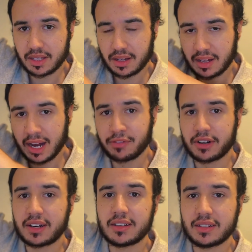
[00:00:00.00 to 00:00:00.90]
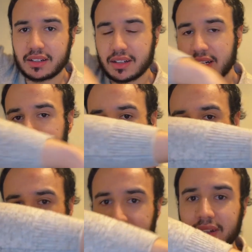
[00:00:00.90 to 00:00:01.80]
Africa and
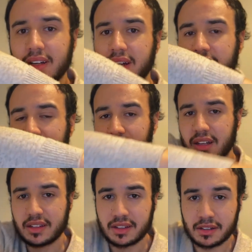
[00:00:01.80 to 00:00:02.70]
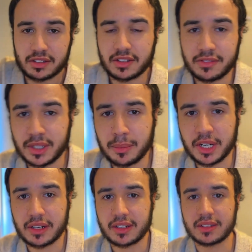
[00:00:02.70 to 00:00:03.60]
the southern
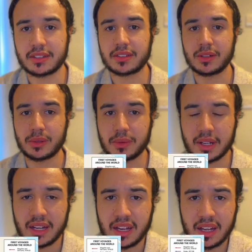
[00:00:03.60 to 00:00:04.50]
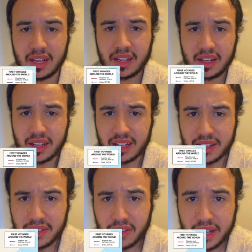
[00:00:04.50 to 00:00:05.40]
Americas. So
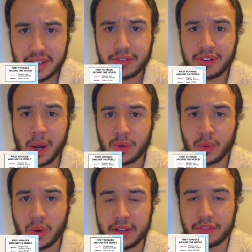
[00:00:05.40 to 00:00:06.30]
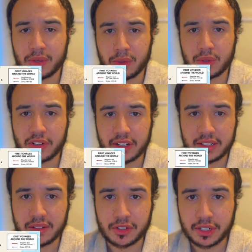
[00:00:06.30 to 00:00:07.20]
they found a way for new
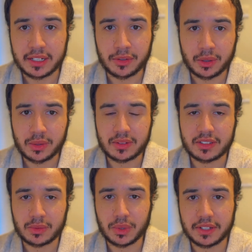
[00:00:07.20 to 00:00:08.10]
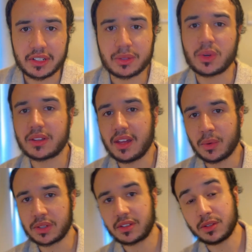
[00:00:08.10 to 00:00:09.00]
trade routes, which is what they
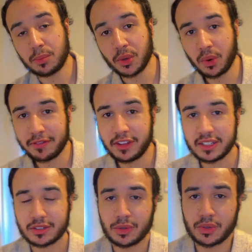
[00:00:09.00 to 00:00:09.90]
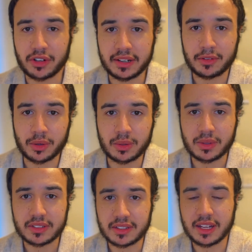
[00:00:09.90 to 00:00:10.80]
wanted. But with these new trade
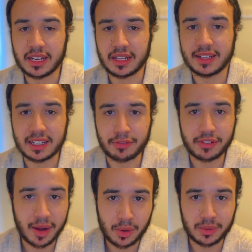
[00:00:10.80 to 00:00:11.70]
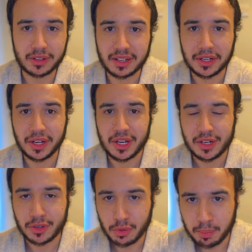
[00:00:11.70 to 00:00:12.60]
routes, they found
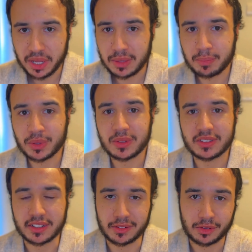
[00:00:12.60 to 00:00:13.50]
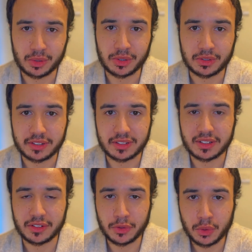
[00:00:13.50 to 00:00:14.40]
new peoples and, of course,
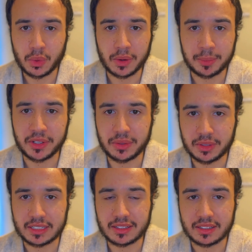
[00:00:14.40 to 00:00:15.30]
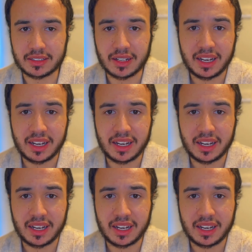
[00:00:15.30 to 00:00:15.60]
new opportunities.